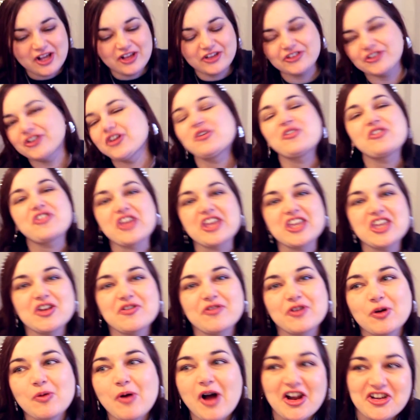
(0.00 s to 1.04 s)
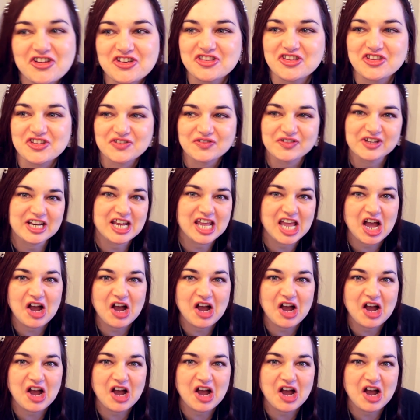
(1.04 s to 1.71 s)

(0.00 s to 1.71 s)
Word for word: So thank you for watching this video.